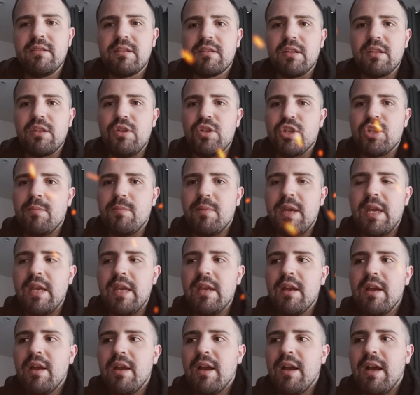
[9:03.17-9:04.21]
that you should be
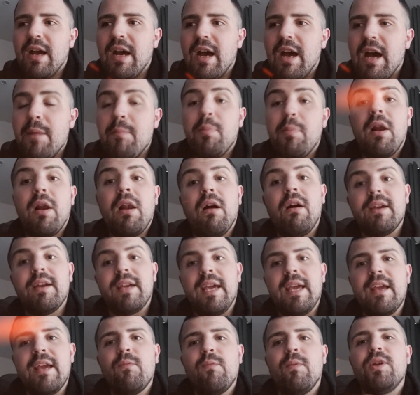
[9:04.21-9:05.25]

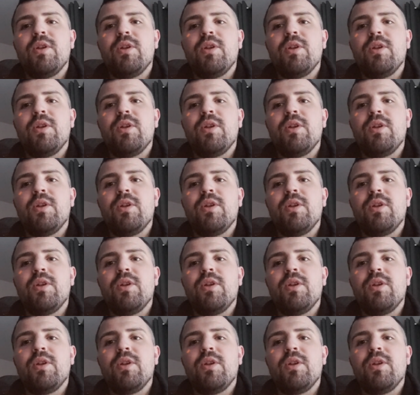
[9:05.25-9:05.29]
applying